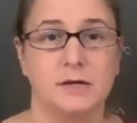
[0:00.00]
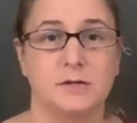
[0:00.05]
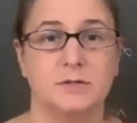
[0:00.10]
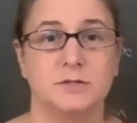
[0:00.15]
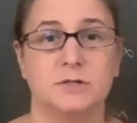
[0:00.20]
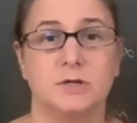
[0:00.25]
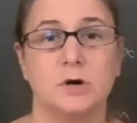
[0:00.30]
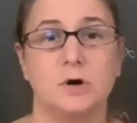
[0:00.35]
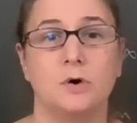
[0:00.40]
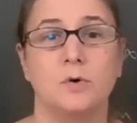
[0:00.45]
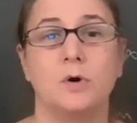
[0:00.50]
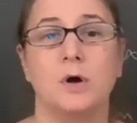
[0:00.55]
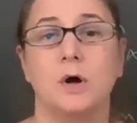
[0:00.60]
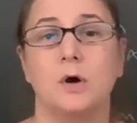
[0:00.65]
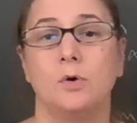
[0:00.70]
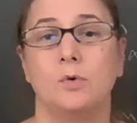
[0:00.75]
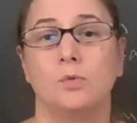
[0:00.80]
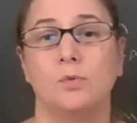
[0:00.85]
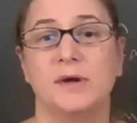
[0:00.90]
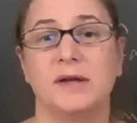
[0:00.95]
So
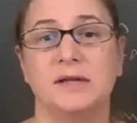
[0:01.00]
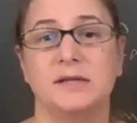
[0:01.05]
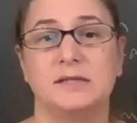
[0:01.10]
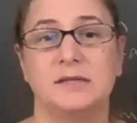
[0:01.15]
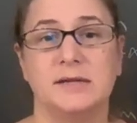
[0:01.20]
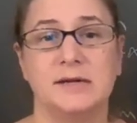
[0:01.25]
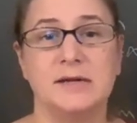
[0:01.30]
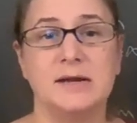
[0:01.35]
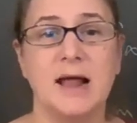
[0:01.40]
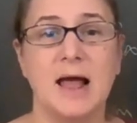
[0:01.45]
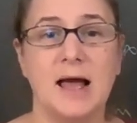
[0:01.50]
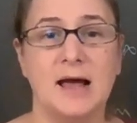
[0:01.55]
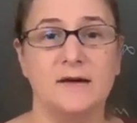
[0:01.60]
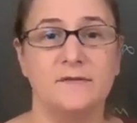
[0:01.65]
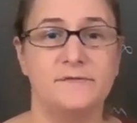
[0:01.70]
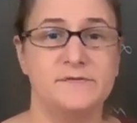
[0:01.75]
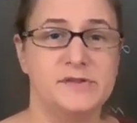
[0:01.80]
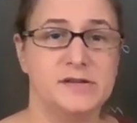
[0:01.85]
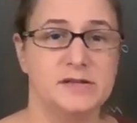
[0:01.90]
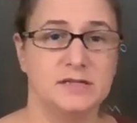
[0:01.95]
we did
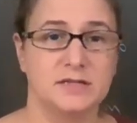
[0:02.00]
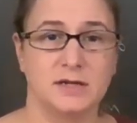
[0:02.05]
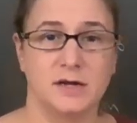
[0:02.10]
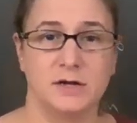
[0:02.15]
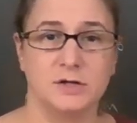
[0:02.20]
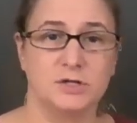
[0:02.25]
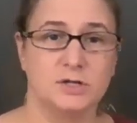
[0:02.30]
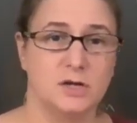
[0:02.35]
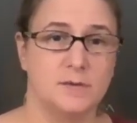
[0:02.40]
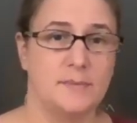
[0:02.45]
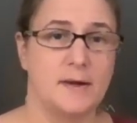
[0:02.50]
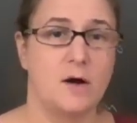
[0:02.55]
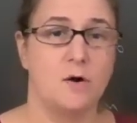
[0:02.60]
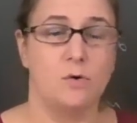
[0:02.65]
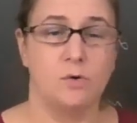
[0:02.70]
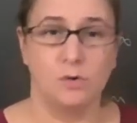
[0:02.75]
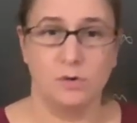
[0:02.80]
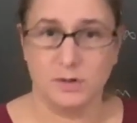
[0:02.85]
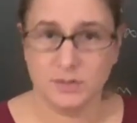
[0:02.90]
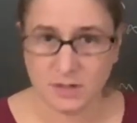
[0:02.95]
have discussion
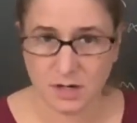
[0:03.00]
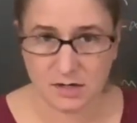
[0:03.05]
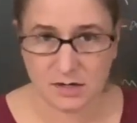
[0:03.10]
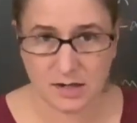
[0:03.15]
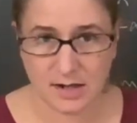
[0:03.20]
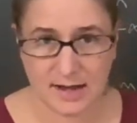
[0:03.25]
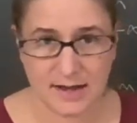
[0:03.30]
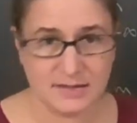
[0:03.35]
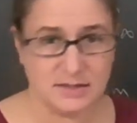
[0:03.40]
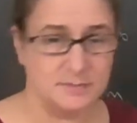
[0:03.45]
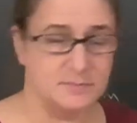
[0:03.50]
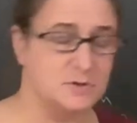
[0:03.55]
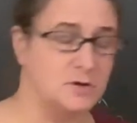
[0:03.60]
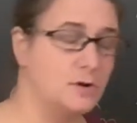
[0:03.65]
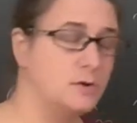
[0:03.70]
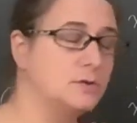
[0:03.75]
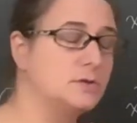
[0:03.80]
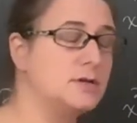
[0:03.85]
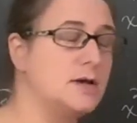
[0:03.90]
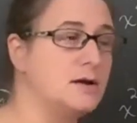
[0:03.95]
about horizontal
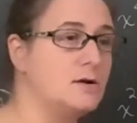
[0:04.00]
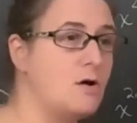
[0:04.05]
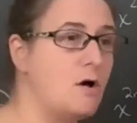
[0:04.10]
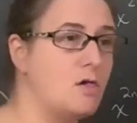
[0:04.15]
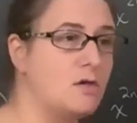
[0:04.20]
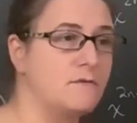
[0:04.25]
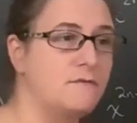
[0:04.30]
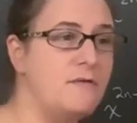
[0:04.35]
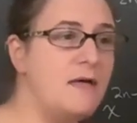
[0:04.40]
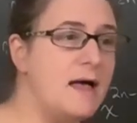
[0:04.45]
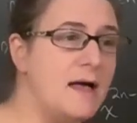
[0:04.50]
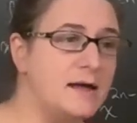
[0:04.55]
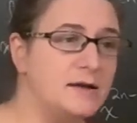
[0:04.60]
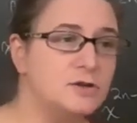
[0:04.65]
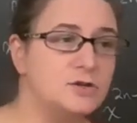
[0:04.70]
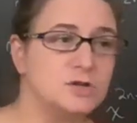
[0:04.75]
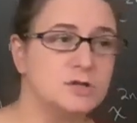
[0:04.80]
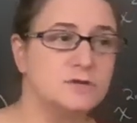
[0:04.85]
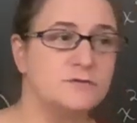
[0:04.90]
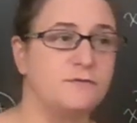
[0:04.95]
asymptotes and all of
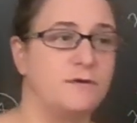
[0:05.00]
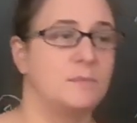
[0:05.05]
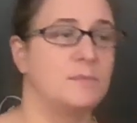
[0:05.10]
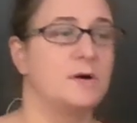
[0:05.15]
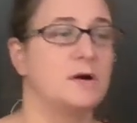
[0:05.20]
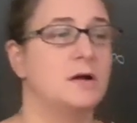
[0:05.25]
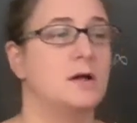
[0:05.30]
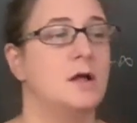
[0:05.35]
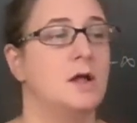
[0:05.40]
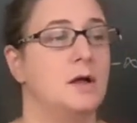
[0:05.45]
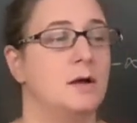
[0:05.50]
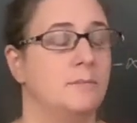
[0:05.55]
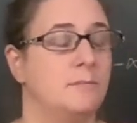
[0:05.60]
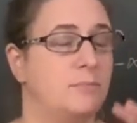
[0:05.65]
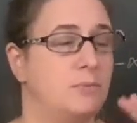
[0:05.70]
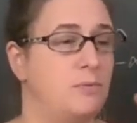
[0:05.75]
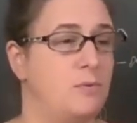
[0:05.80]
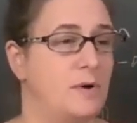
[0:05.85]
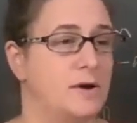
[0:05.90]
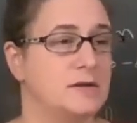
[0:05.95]
that just from a
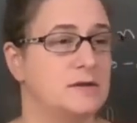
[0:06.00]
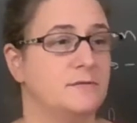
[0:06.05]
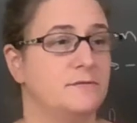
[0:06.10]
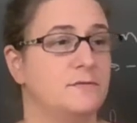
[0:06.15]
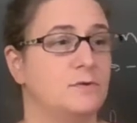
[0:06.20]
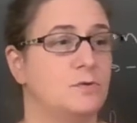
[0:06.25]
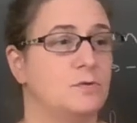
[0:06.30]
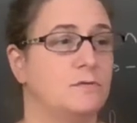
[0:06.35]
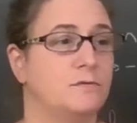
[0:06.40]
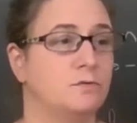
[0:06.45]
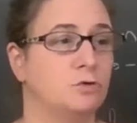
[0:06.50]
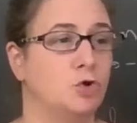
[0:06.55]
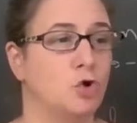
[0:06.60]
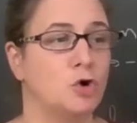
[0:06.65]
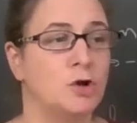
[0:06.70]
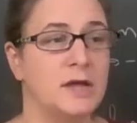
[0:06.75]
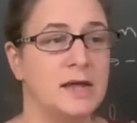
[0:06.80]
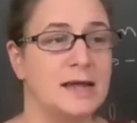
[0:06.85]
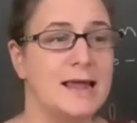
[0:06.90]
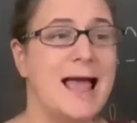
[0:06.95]
point of view of
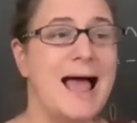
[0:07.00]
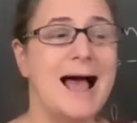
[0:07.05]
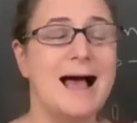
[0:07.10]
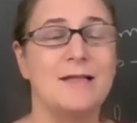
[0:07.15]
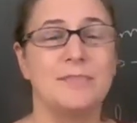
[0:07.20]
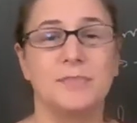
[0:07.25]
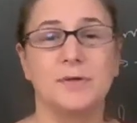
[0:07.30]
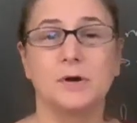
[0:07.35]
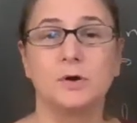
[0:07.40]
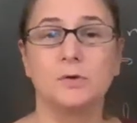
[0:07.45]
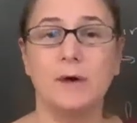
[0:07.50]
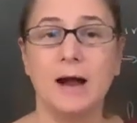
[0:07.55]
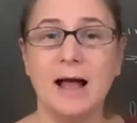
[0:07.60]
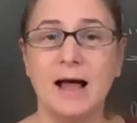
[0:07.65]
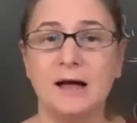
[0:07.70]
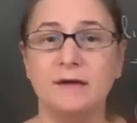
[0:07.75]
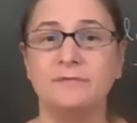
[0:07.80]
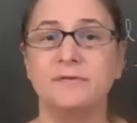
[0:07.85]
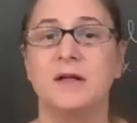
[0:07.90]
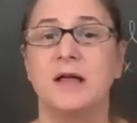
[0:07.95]
looking at the
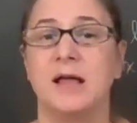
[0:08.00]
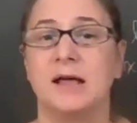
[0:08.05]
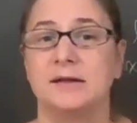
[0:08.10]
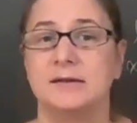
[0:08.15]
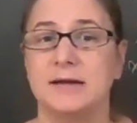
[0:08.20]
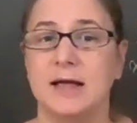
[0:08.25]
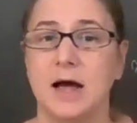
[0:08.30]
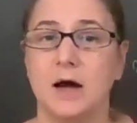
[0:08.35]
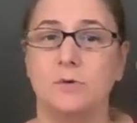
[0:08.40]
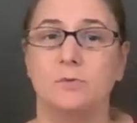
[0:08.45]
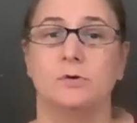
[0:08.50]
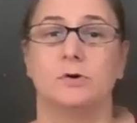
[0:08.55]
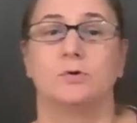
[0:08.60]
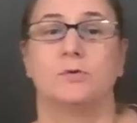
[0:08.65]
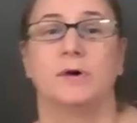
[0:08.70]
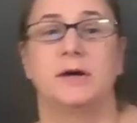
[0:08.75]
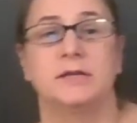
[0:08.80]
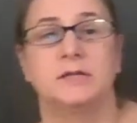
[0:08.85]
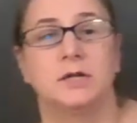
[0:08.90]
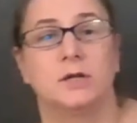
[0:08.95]
graph. Now we're
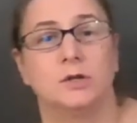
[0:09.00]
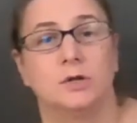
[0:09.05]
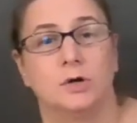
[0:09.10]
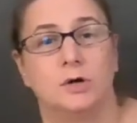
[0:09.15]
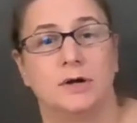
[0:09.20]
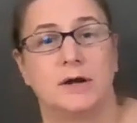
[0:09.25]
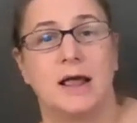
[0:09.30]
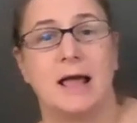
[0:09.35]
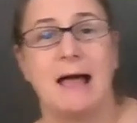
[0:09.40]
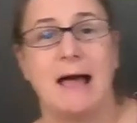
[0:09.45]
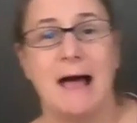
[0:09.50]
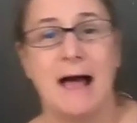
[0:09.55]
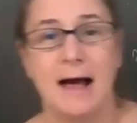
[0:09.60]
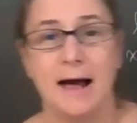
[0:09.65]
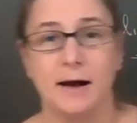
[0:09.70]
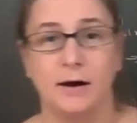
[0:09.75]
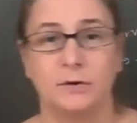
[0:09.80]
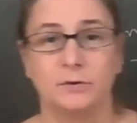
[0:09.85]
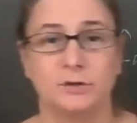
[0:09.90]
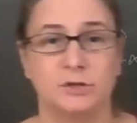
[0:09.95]
going to learn
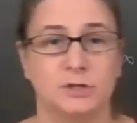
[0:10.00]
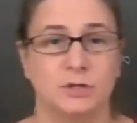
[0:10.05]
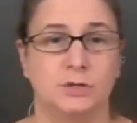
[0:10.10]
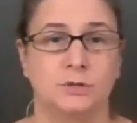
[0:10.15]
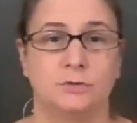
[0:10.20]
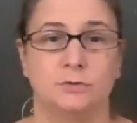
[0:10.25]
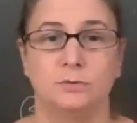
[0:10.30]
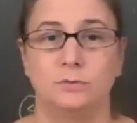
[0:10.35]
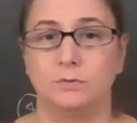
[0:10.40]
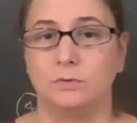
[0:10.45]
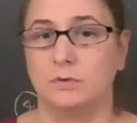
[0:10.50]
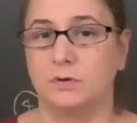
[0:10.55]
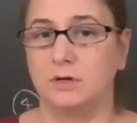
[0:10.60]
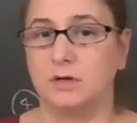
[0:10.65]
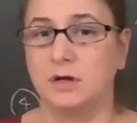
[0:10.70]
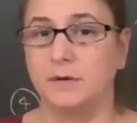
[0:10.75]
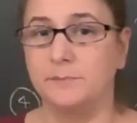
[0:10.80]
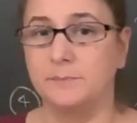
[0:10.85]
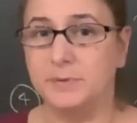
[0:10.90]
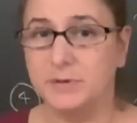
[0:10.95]
how to
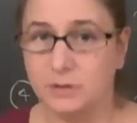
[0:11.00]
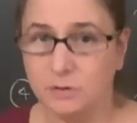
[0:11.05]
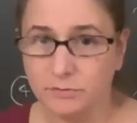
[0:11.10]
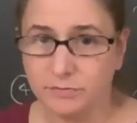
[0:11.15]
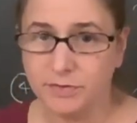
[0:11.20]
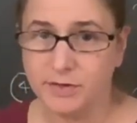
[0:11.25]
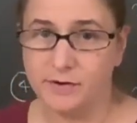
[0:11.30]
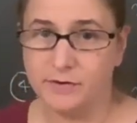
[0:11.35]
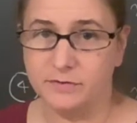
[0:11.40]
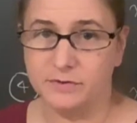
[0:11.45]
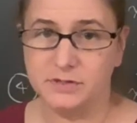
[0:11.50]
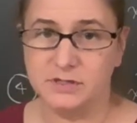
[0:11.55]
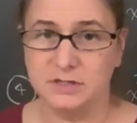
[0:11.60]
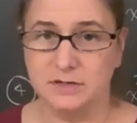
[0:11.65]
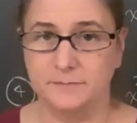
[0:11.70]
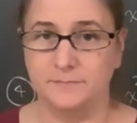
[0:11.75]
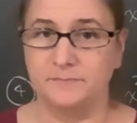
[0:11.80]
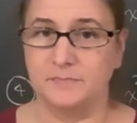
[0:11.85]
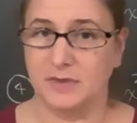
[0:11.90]
compute those